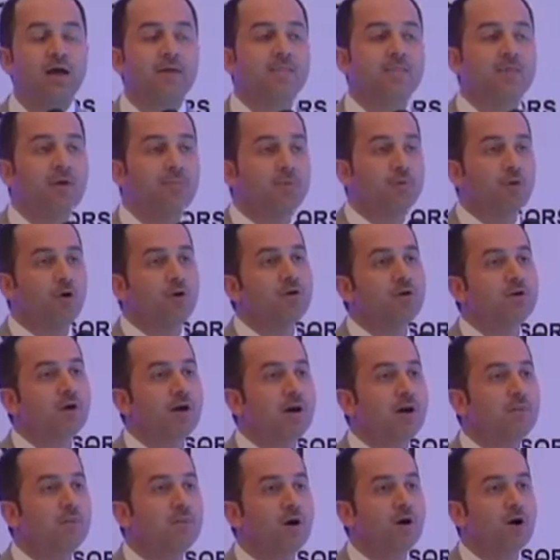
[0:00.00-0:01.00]
the
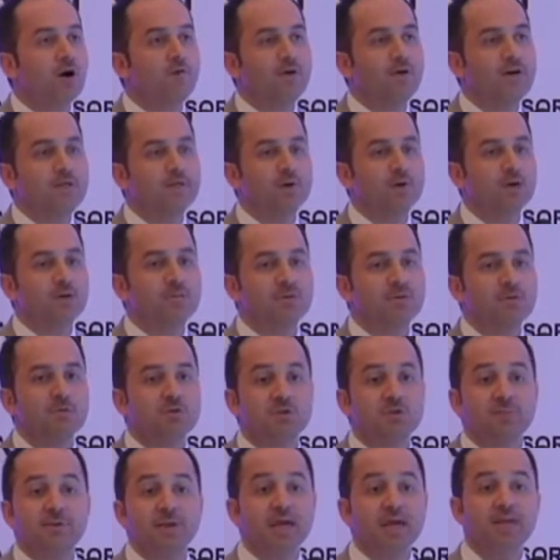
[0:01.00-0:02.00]
program of antimicrobial
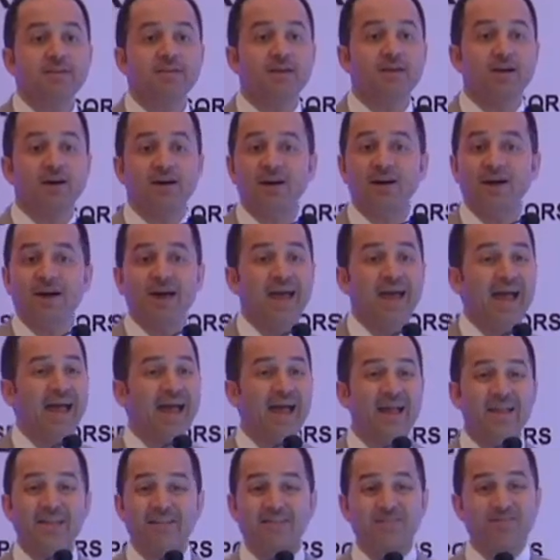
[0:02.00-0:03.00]
stewardship in India,
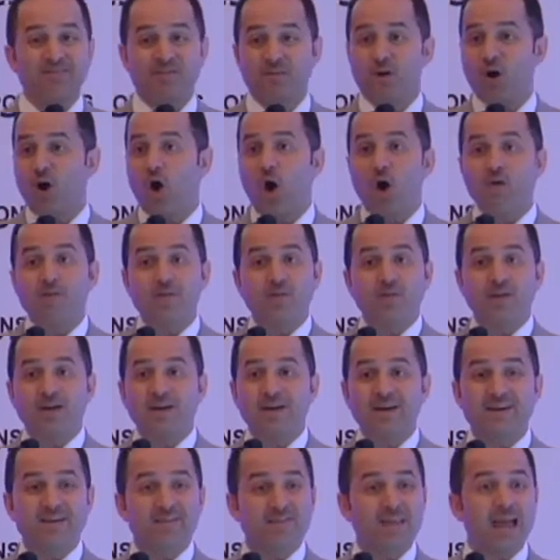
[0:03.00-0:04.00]
and over
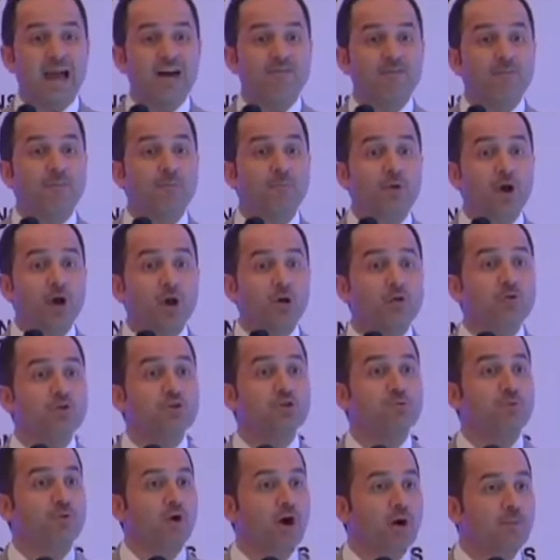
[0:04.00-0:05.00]
there they have a, a
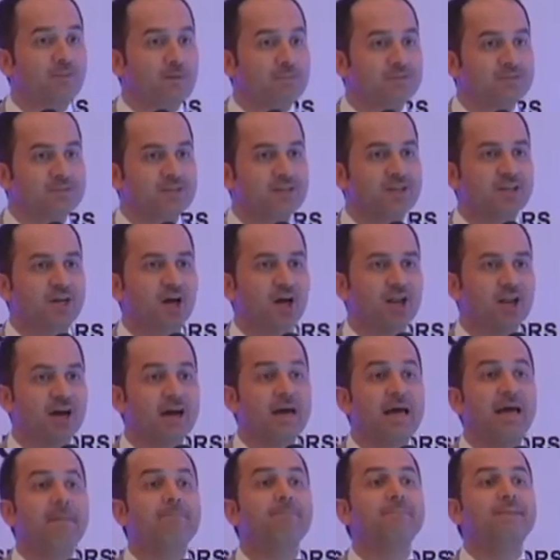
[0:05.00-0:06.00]
huge problems in kind of
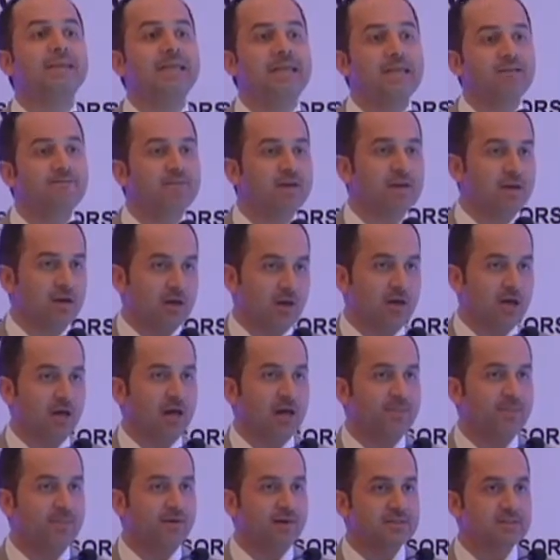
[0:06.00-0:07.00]
believing uh,
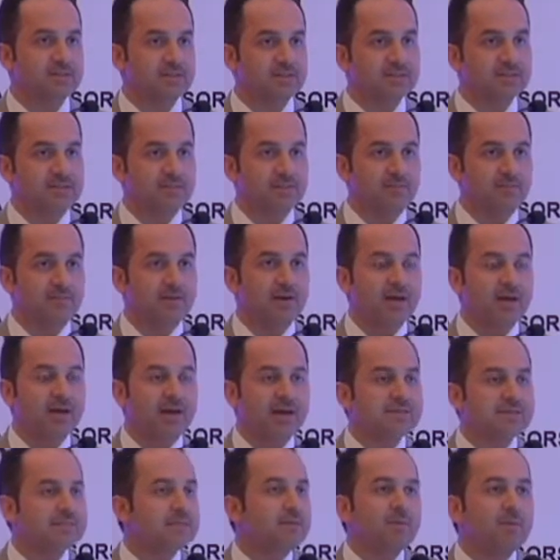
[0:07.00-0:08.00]
in that system
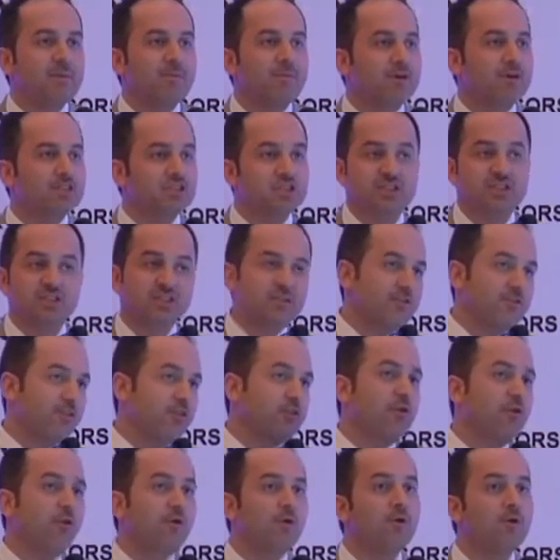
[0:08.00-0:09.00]
and some people that just
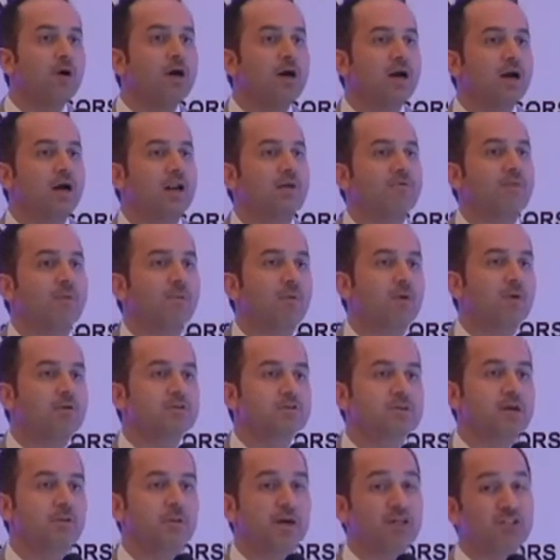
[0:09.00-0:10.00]
throw kind of the
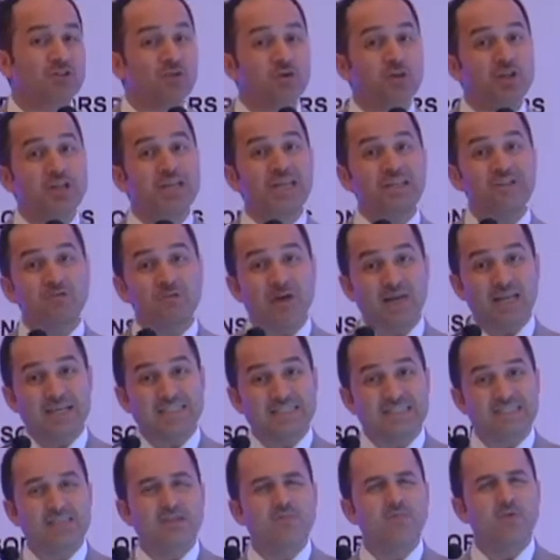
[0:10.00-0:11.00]
policy away so you need to kind of
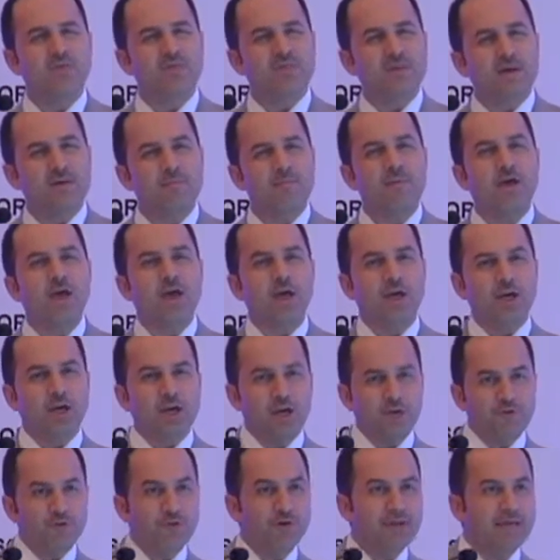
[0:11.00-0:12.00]
sit with them
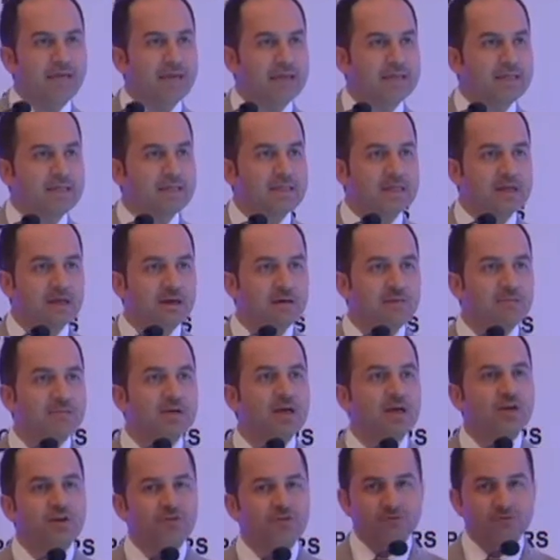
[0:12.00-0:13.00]
educate them
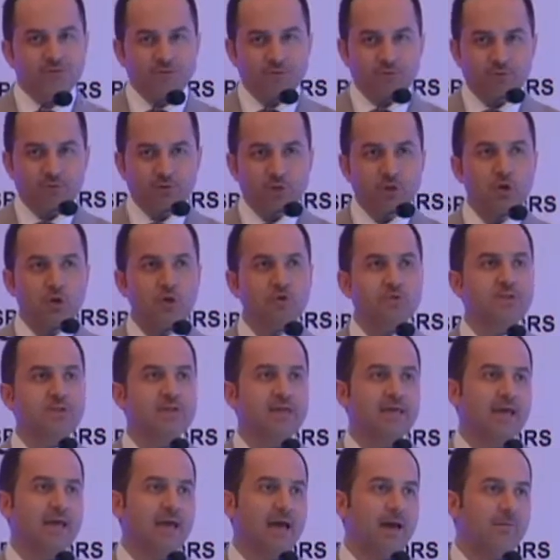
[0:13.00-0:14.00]
reduce the
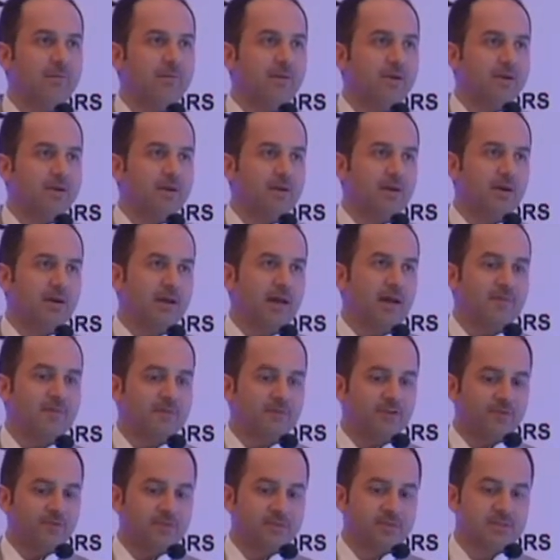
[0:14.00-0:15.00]
gap and the
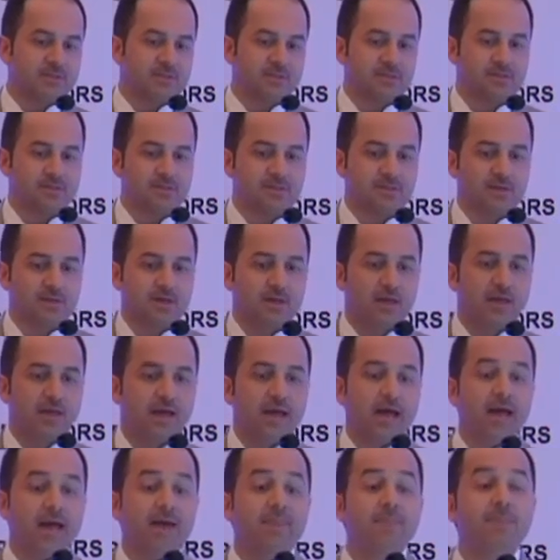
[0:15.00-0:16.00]
differences
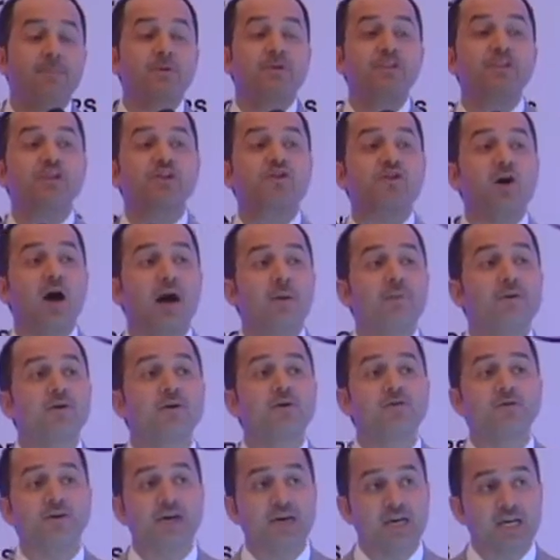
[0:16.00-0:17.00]
and the prescriber
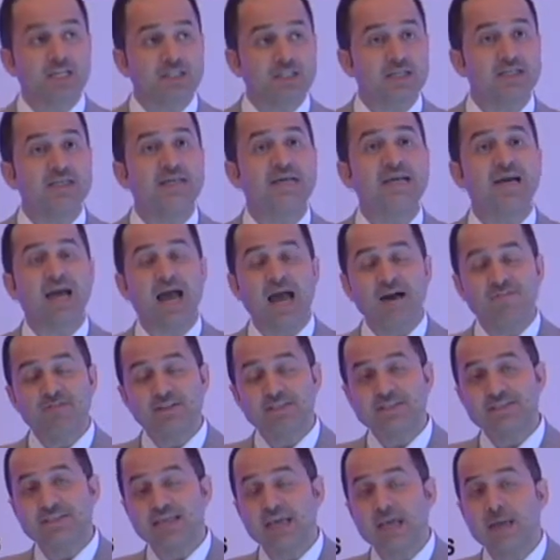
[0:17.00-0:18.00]
education had the
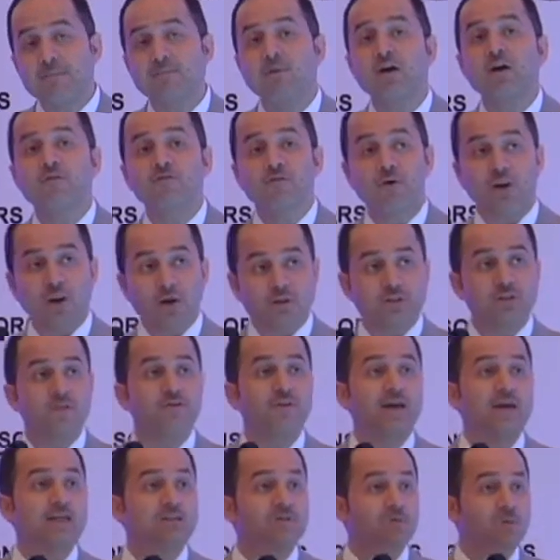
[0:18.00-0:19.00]
same
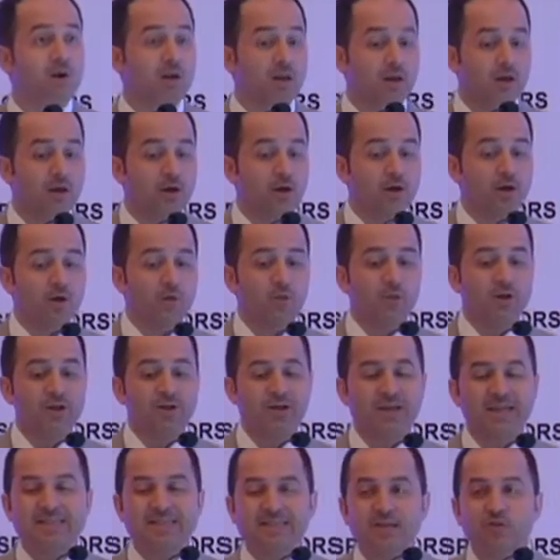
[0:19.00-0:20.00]
philosophy as well where you
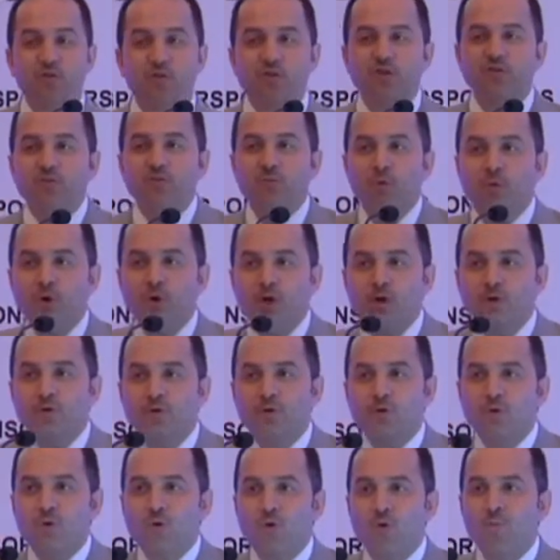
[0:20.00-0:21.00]
can sit with a smaller
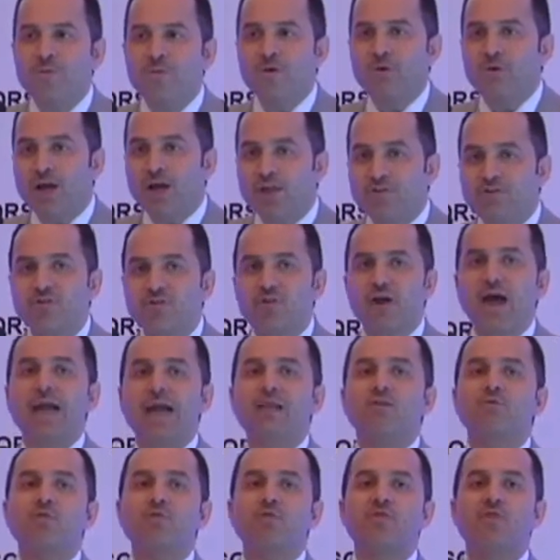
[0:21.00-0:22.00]
group, you
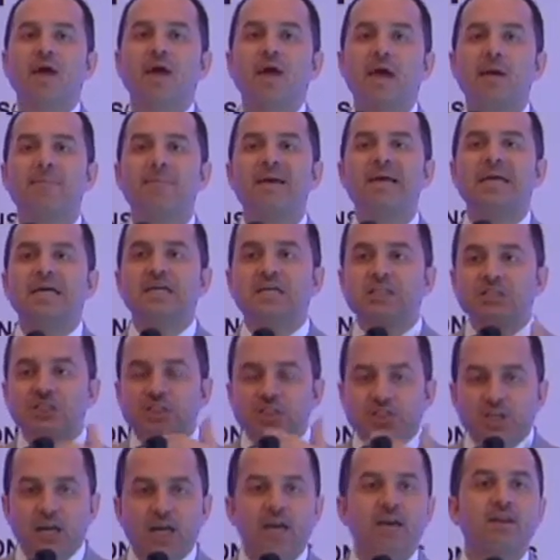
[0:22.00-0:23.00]
interact with them,
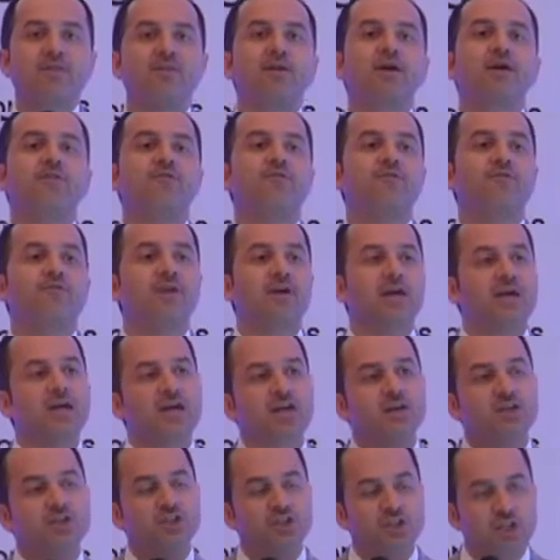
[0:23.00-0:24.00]
share their
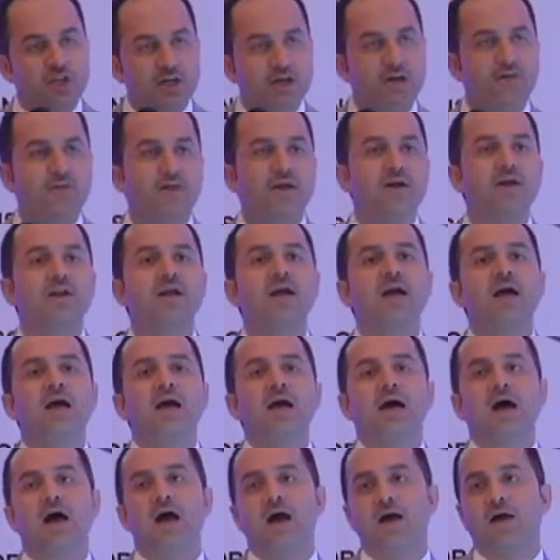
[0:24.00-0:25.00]
fear, share their,
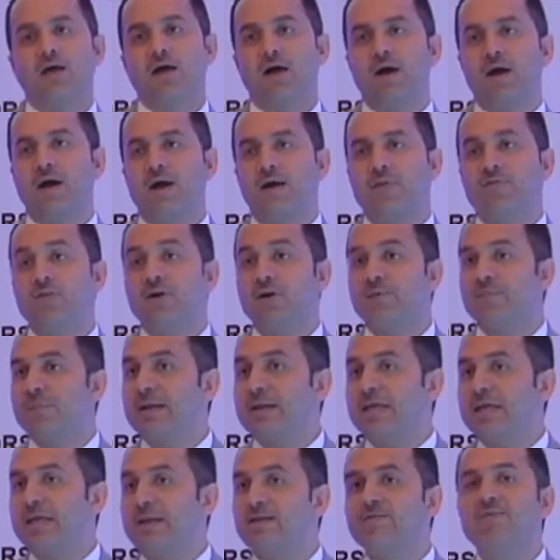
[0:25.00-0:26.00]
uh, uh, their
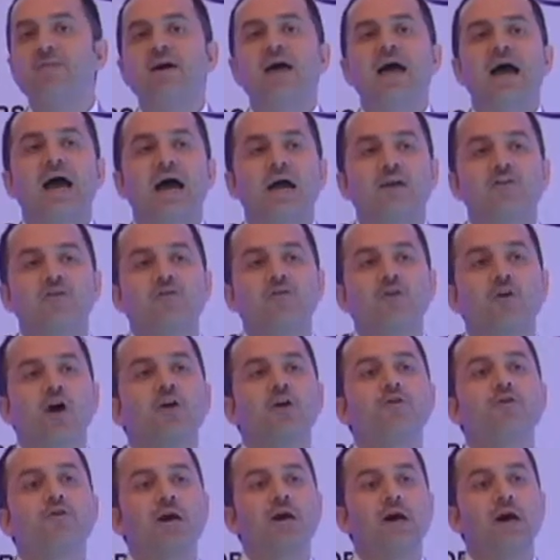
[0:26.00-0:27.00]
belief, and try
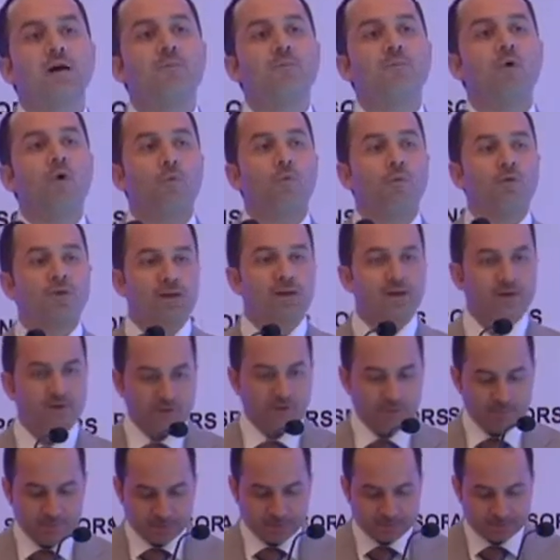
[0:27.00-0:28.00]
to come with an
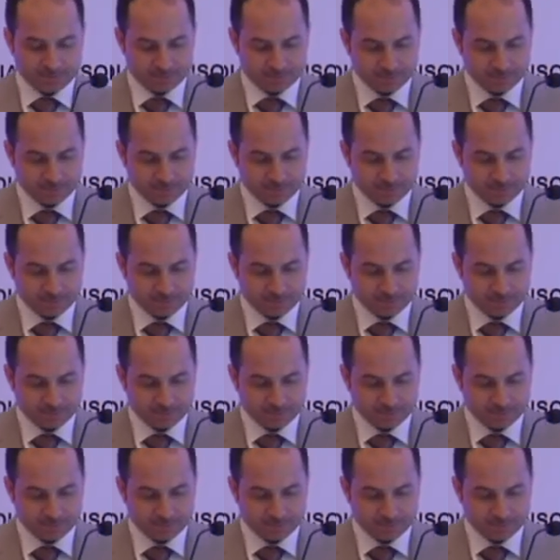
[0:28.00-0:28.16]
agreement.